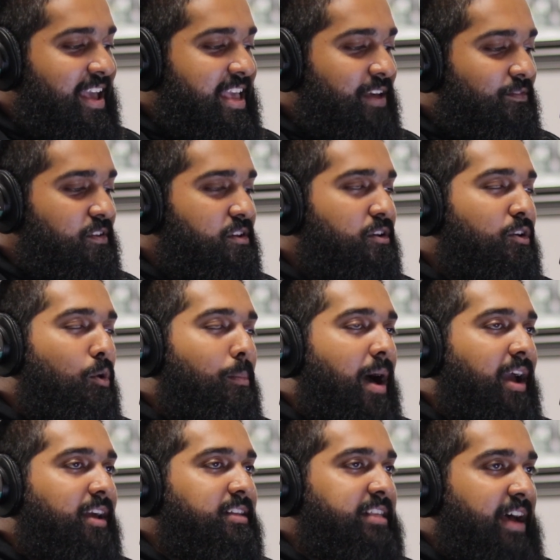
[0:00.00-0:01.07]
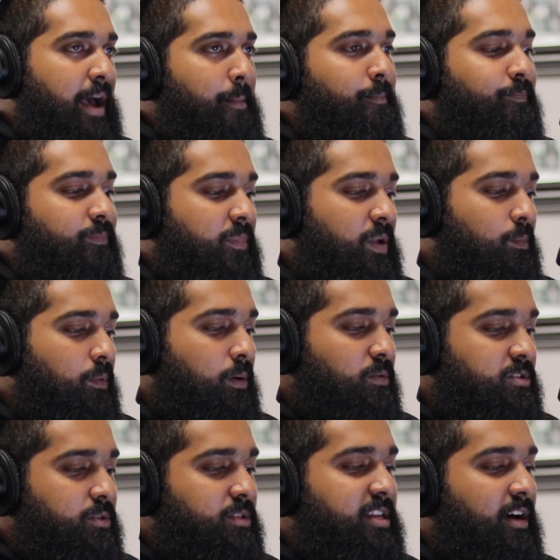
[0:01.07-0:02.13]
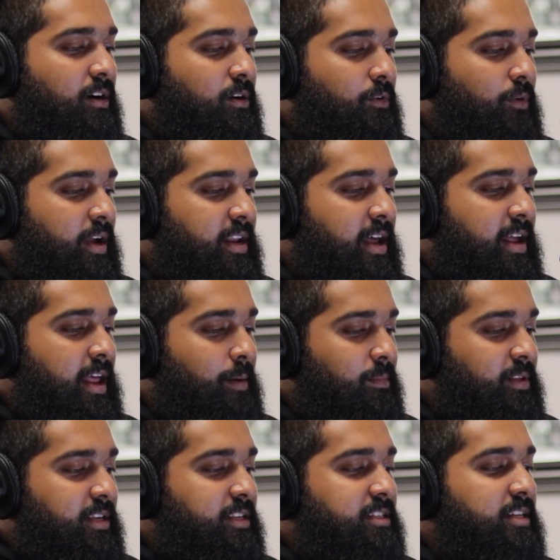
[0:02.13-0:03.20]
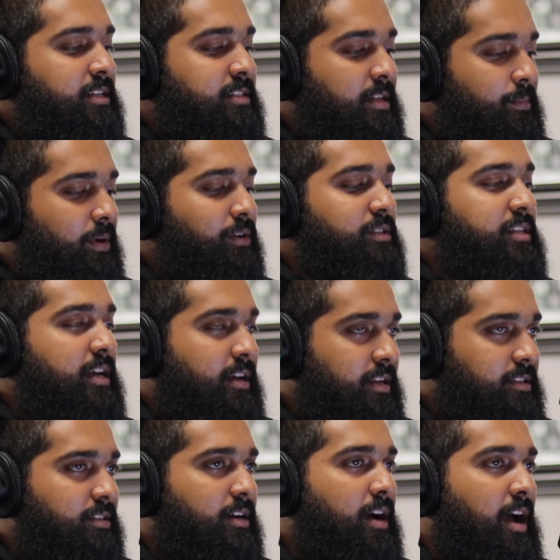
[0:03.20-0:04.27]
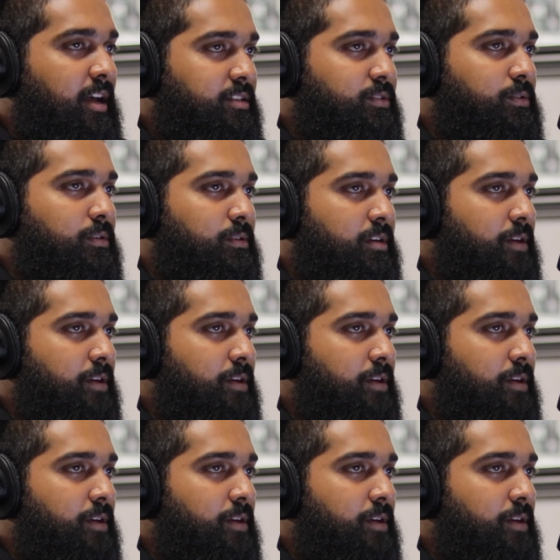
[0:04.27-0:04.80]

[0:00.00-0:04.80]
If you could go back in time, what would you tell grade 9 Emily just about to enter high school?